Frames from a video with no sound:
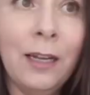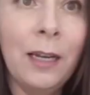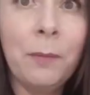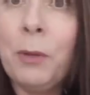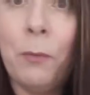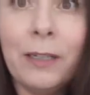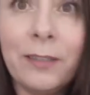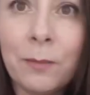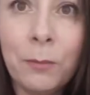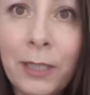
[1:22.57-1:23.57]
it'd be
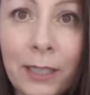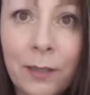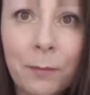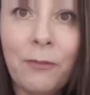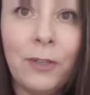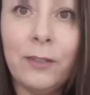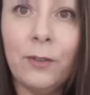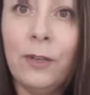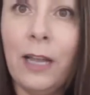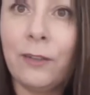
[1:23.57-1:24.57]
wasting money because I'm having it
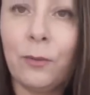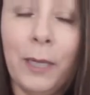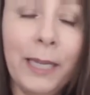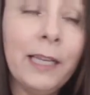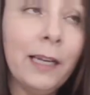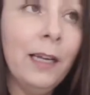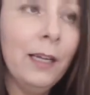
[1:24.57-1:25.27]
done next week.